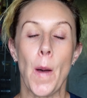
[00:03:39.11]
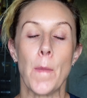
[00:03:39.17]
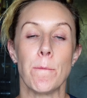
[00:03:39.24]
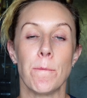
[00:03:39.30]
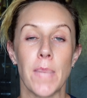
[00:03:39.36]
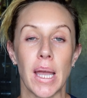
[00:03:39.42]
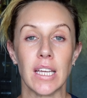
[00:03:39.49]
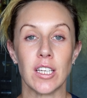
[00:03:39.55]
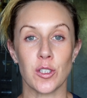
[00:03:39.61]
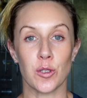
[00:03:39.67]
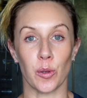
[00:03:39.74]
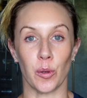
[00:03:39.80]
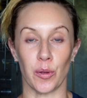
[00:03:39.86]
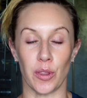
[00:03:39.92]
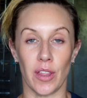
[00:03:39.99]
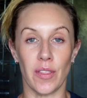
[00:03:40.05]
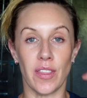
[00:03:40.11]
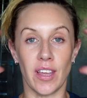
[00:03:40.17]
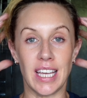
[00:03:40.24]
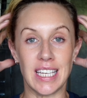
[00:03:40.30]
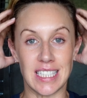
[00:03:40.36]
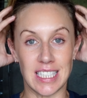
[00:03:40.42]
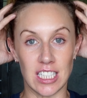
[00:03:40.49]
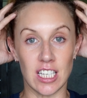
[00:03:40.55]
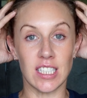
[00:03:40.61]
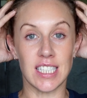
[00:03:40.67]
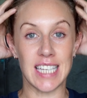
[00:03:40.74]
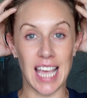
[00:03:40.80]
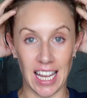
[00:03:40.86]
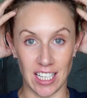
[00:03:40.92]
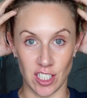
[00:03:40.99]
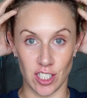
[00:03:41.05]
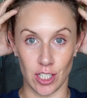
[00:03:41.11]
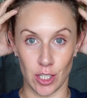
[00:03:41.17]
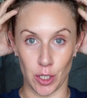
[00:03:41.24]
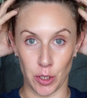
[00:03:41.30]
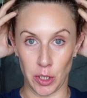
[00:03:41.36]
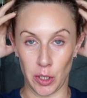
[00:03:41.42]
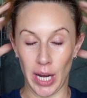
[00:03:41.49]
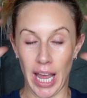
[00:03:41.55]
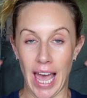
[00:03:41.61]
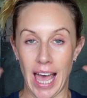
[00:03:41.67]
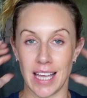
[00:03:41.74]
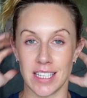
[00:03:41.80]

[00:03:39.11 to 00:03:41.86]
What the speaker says: make sure that there isn't tension on your hair.